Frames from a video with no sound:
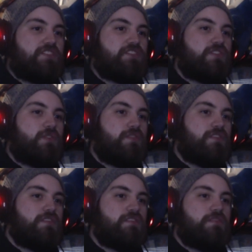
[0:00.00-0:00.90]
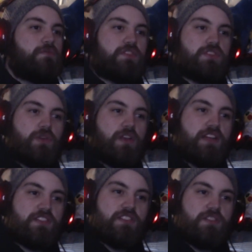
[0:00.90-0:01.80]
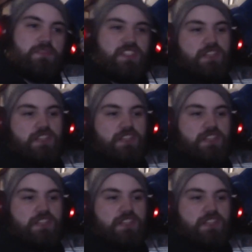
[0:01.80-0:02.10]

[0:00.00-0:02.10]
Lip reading: in the corner with Snorlax and some Z